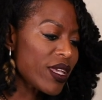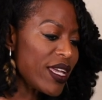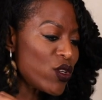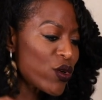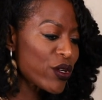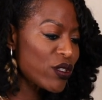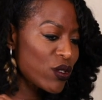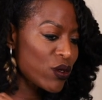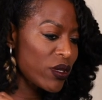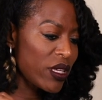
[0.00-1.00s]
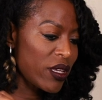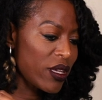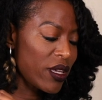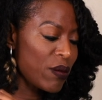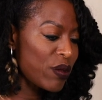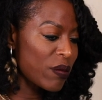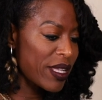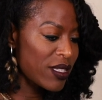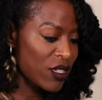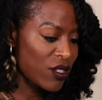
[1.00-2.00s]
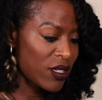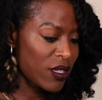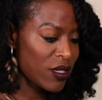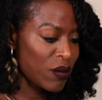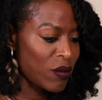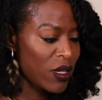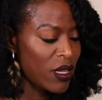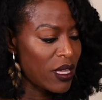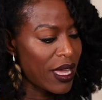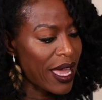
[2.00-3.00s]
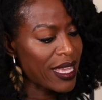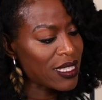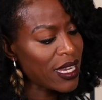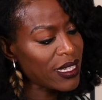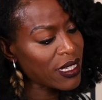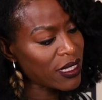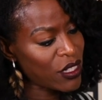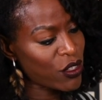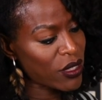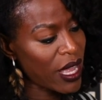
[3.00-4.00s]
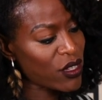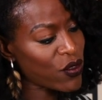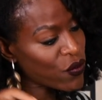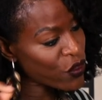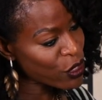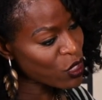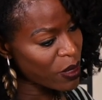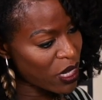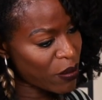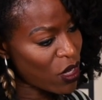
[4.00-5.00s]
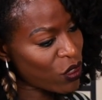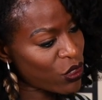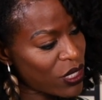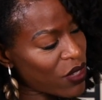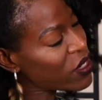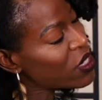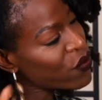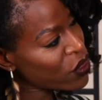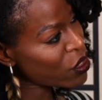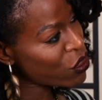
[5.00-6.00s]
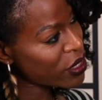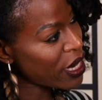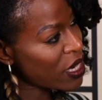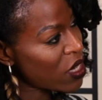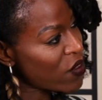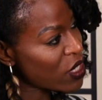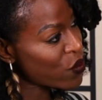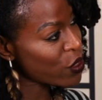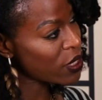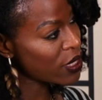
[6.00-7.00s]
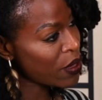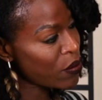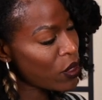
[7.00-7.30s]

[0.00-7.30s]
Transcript: in order to implement such a system, Icelandic leaders had to first become conscious of a different understanding of us versus them.